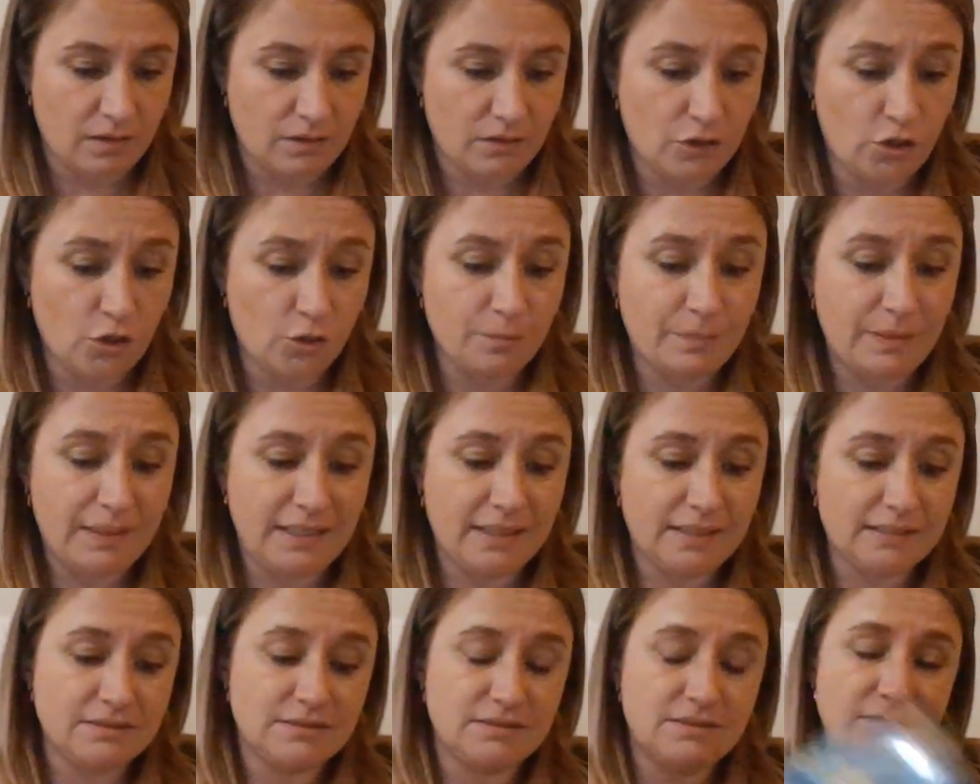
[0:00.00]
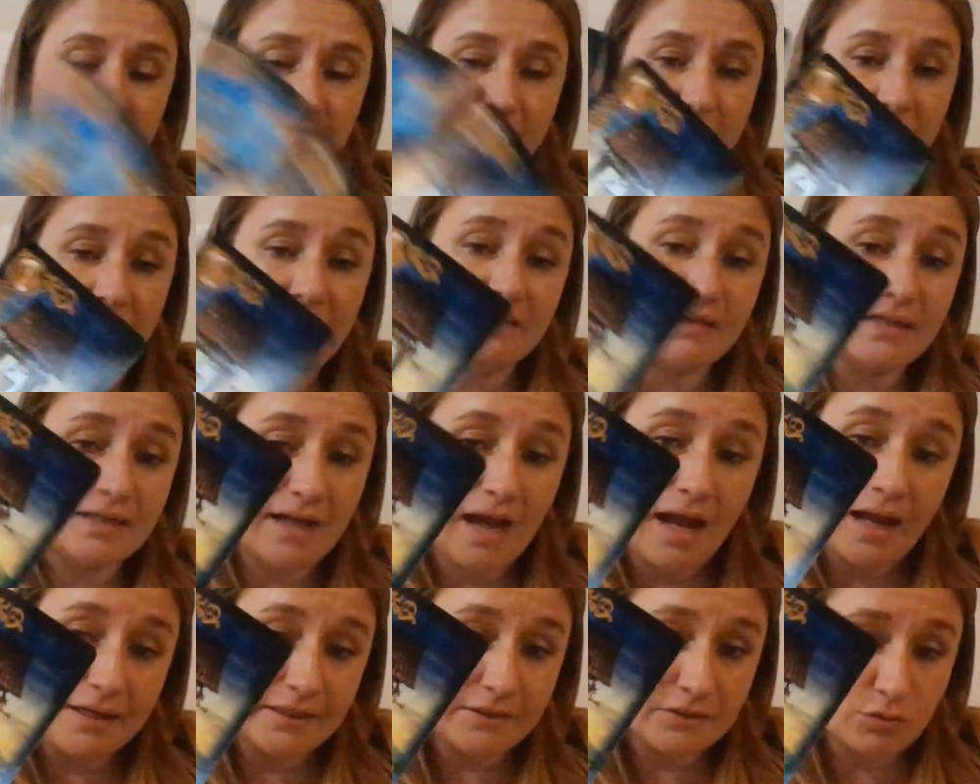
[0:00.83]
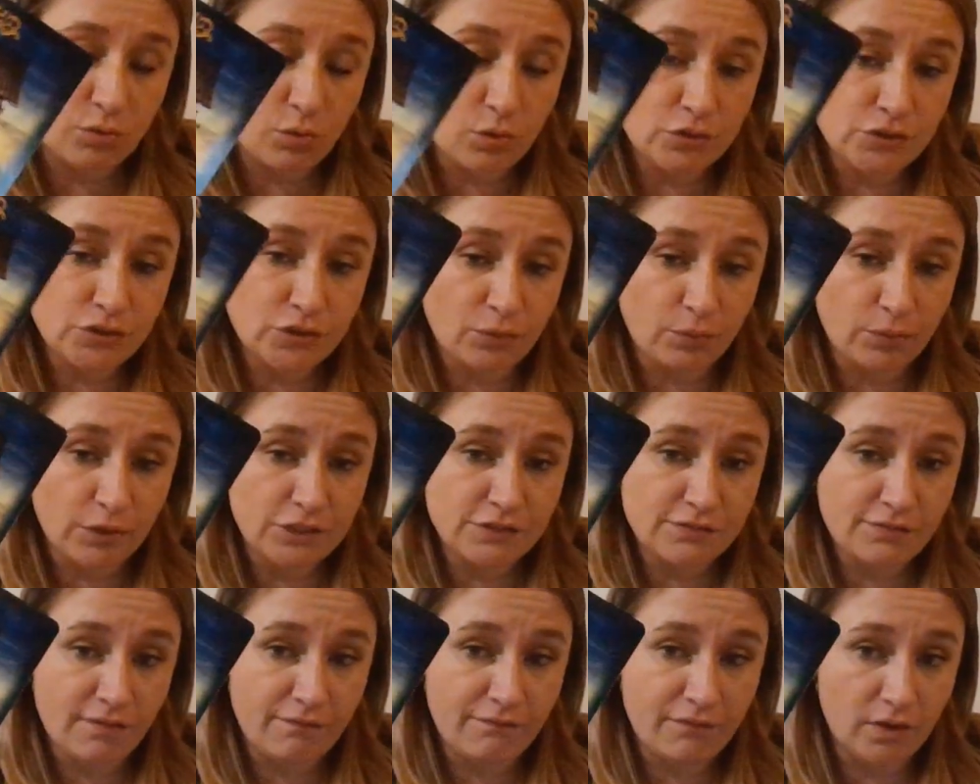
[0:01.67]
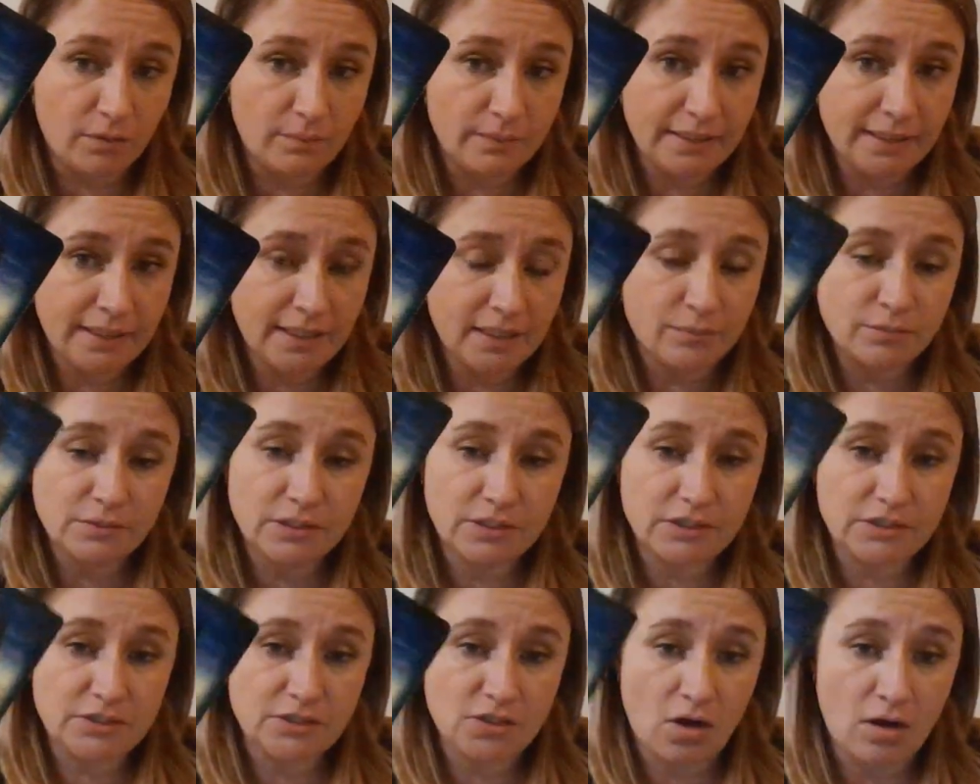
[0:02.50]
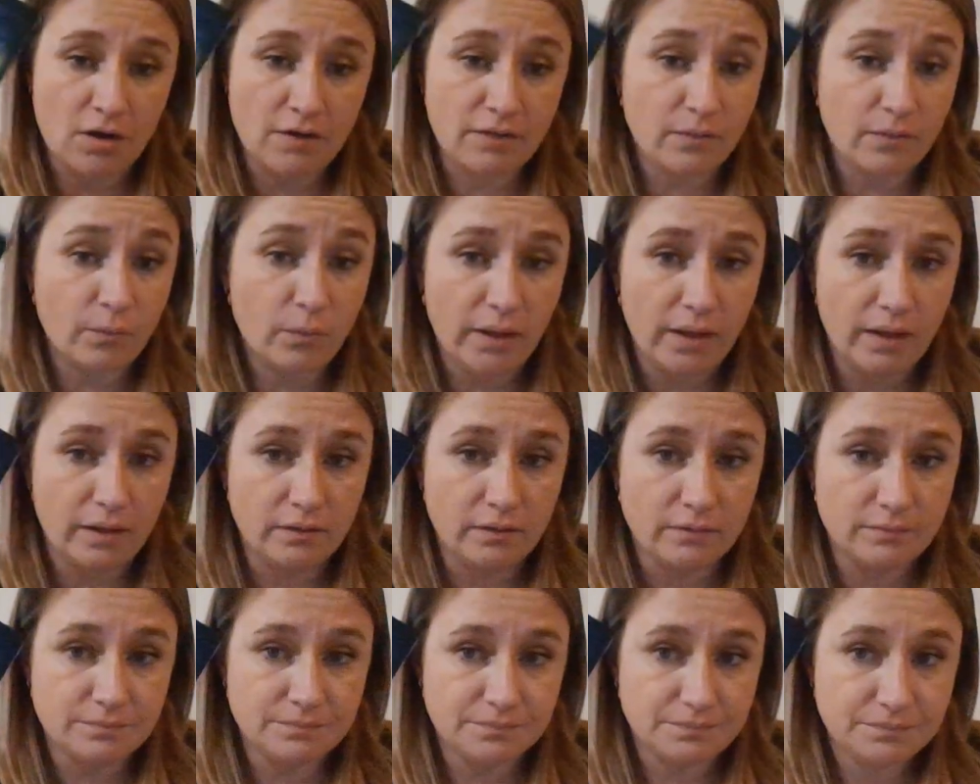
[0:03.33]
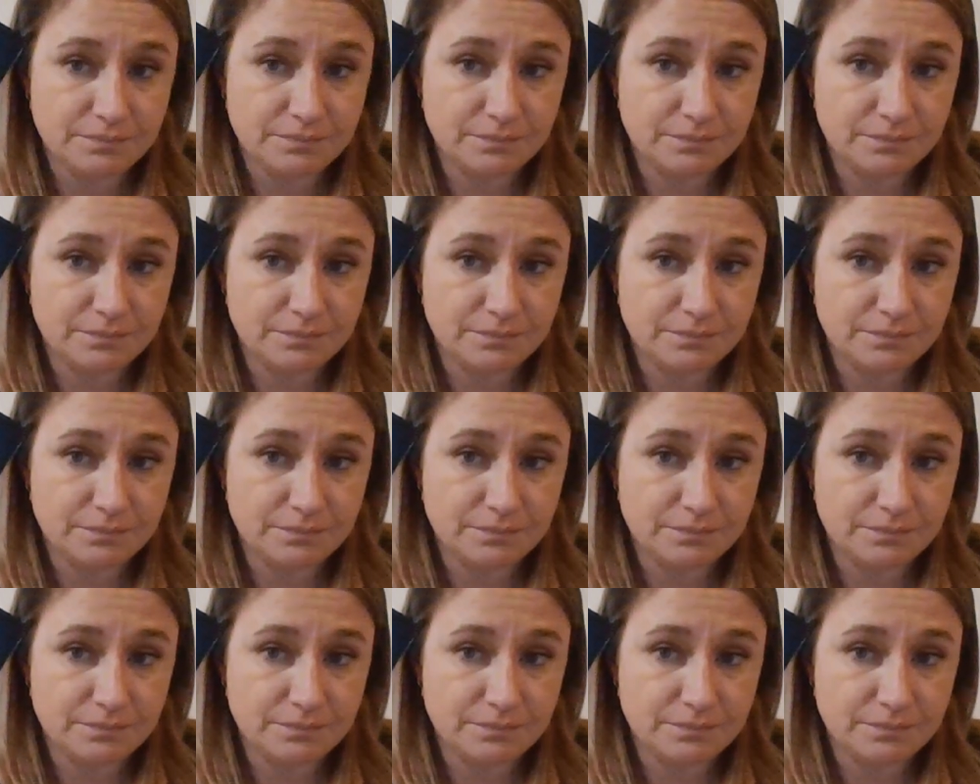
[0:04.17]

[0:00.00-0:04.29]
You're being divinely guided towards your wish fulfillment here with the star in the well.